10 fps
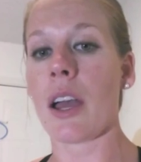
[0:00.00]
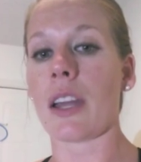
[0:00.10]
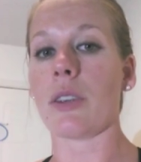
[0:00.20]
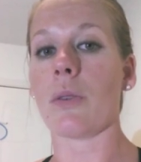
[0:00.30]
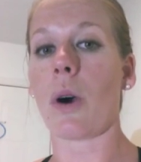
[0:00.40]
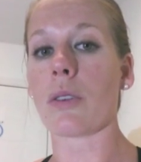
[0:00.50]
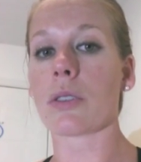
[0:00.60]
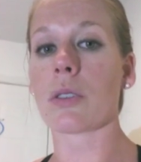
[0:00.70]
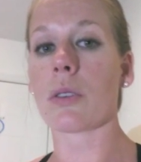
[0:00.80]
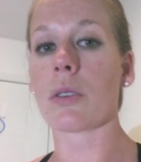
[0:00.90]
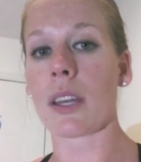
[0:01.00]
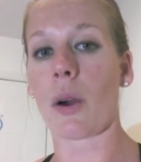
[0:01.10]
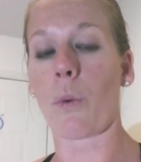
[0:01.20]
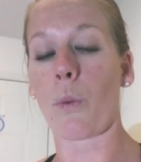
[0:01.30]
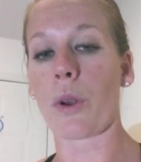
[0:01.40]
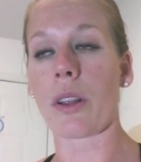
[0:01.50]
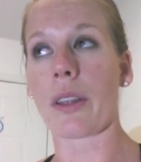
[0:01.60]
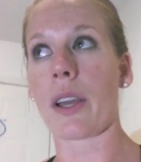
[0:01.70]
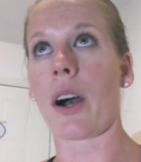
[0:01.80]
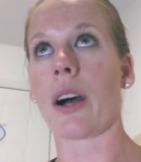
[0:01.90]
And you also get a
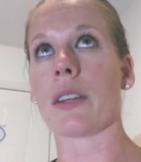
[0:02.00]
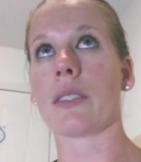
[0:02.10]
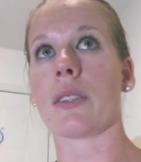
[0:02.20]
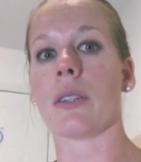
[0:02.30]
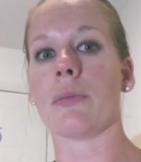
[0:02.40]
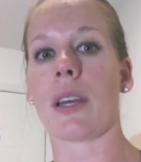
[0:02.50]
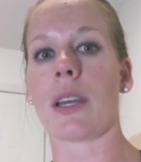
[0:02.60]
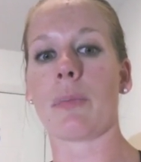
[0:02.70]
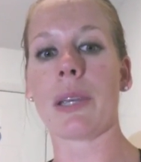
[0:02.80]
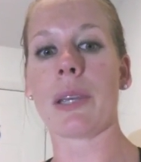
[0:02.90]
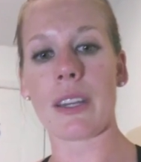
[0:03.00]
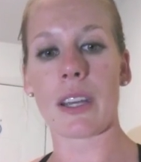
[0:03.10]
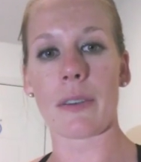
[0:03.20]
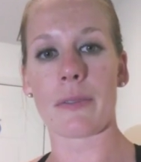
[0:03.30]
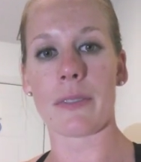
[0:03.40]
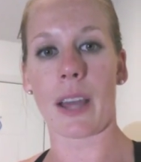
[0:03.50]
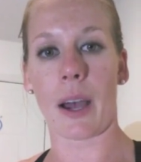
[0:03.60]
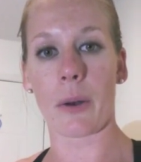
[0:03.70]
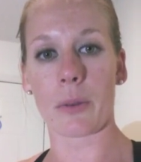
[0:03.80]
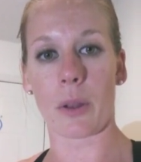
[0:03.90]
really awesome PDF
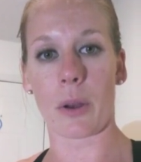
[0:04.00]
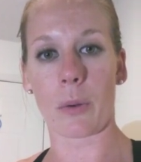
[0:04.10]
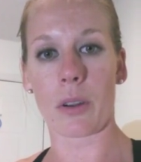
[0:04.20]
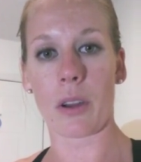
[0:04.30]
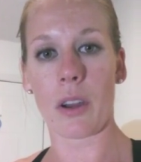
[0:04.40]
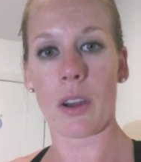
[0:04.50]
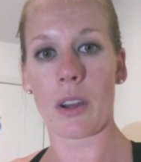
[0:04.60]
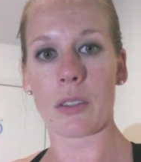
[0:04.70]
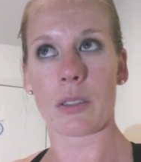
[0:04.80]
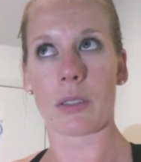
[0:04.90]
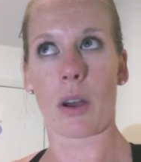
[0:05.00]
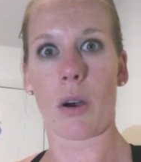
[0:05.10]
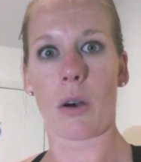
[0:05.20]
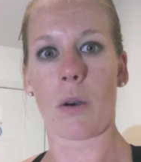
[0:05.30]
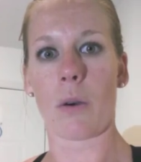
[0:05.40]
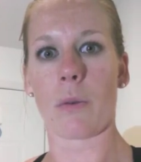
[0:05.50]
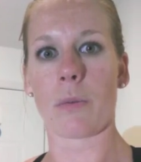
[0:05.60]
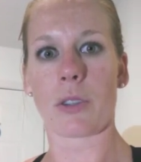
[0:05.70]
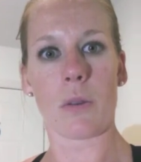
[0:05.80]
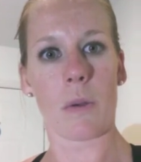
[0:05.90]
download.
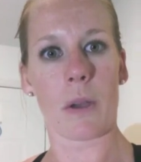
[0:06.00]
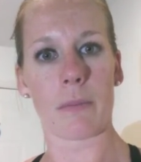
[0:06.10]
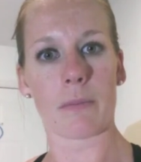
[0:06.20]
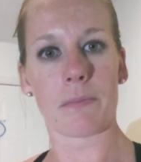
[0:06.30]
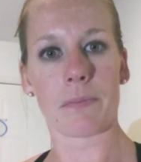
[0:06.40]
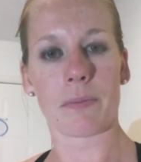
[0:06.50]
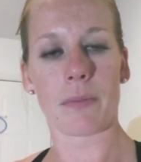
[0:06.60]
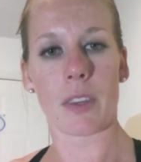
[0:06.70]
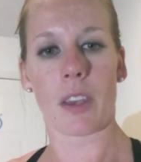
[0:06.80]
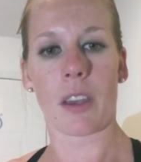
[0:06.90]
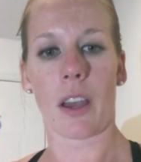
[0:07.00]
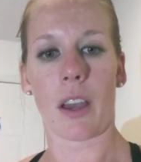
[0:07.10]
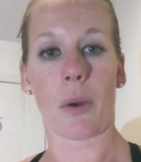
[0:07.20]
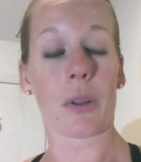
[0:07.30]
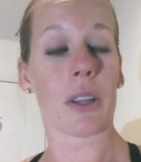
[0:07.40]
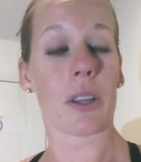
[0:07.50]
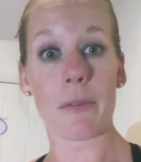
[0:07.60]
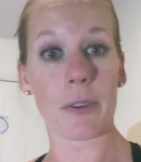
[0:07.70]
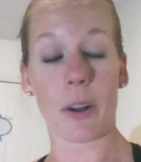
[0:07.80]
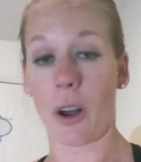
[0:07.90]
So do it. And I would
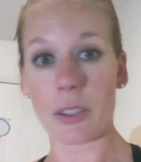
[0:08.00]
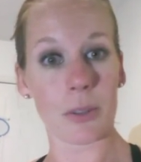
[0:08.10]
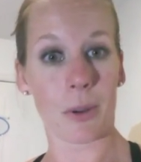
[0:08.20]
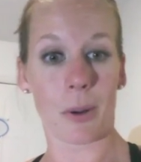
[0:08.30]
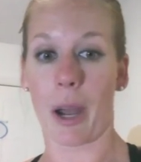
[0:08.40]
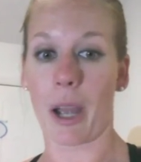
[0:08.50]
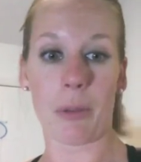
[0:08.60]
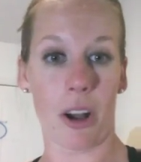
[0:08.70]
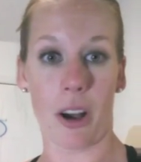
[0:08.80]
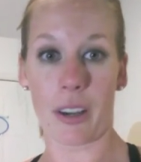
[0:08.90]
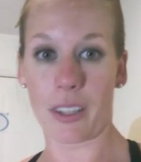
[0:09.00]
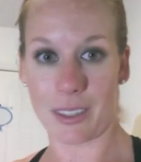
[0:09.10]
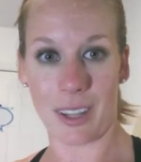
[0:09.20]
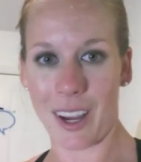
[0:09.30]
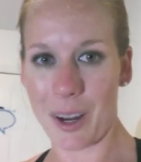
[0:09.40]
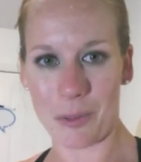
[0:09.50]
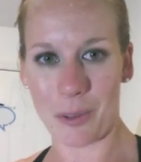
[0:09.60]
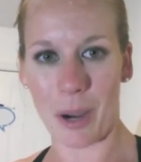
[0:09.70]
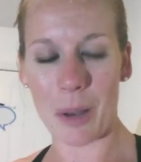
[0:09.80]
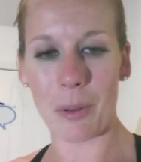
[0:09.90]
love for you to also go to my blog and sign up
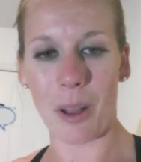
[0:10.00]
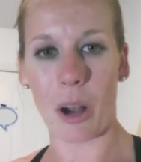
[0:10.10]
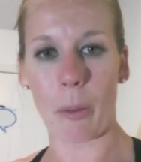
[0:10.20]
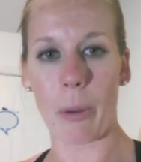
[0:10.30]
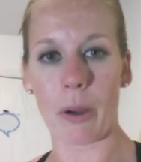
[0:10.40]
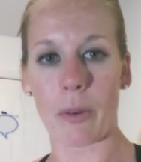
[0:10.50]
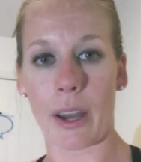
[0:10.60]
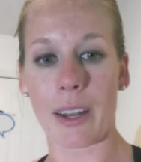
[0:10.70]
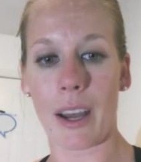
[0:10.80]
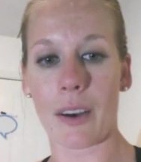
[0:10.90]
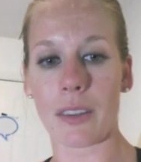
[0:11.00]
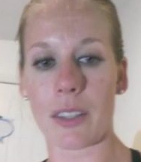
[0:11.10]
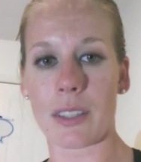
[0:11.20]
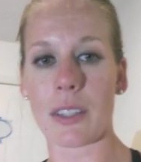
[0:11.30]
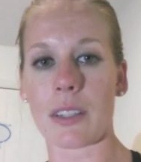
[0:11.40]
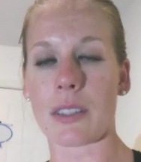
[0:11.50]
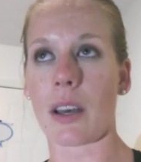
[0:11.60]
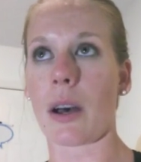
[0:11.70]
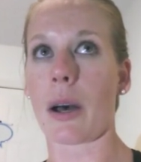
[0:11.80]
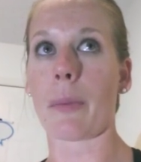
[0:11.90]
for my blog. But right now this is
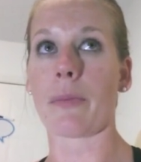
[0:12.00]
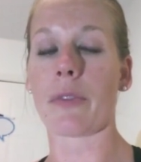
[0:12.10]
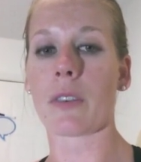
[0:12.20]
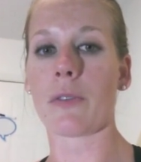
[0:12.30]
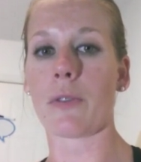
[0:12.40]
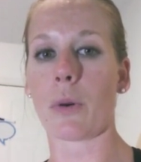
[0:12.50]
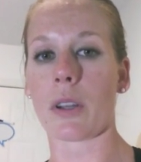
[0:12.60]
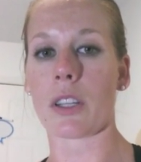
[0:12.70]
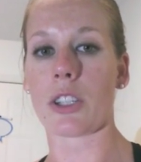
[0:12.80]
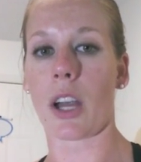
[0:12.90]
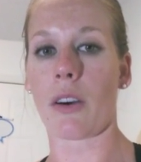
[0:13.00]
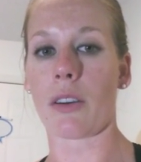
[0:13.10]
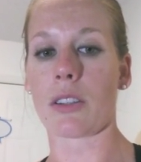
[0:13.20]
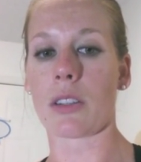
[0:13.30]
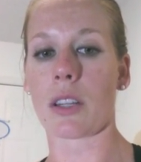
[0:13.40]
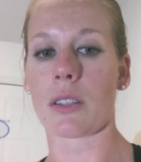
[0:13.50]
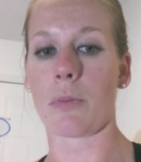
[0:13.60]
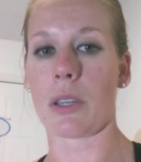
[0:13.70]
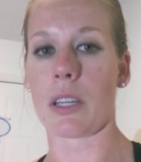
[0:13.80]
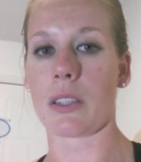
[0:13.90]
for the challenge that's
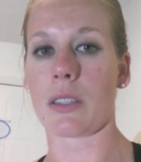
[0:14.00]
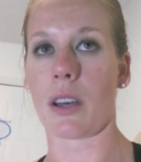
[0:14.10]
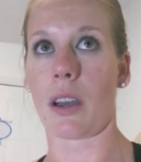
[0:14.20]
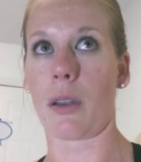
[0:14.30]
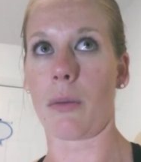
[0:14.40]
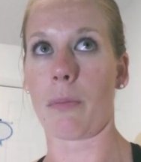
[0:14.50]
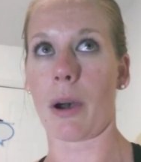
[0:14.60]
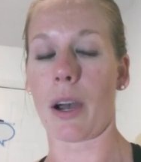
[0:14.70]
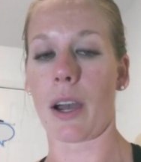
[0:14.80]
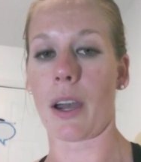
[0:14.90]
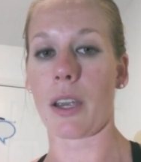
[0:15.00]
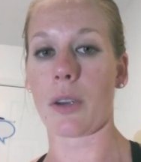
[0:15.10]
being done by